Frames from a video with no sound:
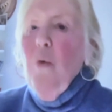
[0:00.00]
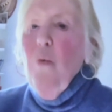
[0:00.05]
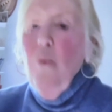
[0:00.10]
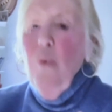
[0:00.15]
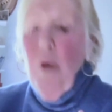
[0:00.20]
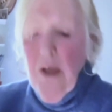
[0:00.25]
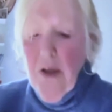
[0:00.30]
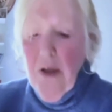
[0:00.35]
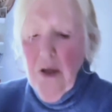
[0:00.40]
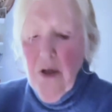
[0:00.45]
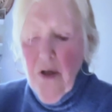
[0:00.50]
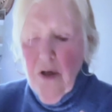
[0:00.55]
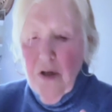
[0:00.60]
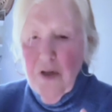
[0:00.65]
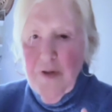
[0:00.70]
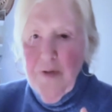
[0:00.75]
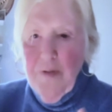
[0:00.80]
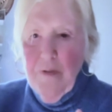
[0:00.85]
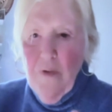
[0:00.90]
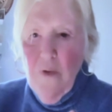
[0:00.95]
We
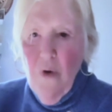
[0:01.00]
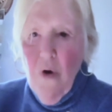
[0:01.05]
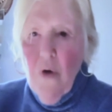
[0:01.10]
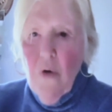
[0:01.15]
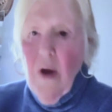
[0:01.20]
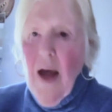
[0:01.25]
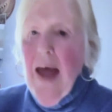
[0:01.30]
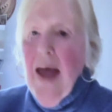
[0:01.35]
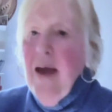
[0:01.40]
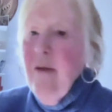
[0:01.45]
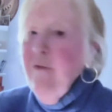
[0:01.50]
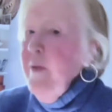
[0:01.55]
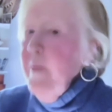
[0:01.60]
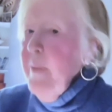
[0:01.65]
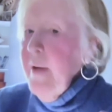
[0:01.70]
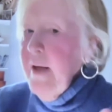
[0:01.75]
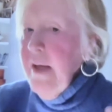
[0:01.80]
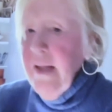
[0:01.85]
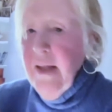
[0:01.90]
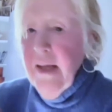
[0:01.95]
looked for
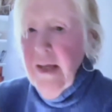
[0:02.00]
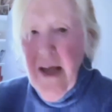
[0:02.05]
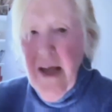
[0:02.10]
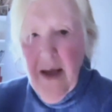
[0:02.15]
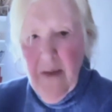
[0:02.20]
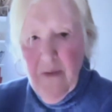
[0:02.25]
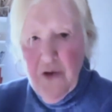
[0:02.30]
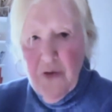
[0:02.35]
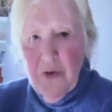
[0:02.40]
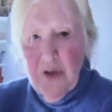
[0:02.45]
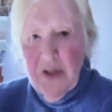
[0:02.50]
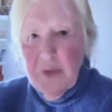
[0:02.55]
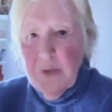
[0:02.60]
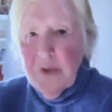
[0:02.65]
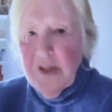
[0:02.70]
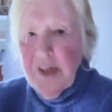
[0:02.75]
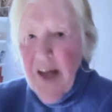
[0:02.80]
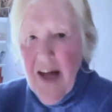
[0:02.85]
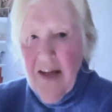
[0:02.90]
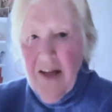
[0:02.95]
everybody that came to us
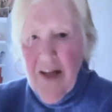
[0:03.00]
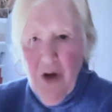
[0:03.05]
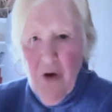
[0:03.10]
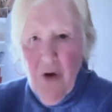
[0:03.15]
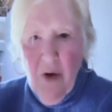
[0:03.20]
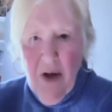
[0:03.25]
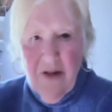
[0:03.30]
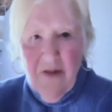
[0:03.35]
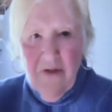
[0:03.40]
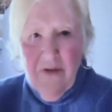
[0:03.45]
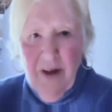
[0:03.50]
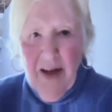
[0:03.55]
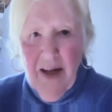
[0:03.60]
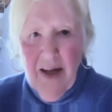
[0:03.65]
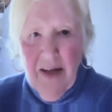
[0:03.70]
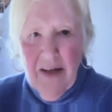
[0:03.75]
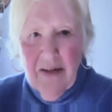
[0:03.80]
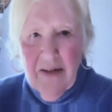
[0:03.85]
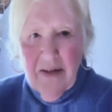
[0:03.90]
was highly qualified.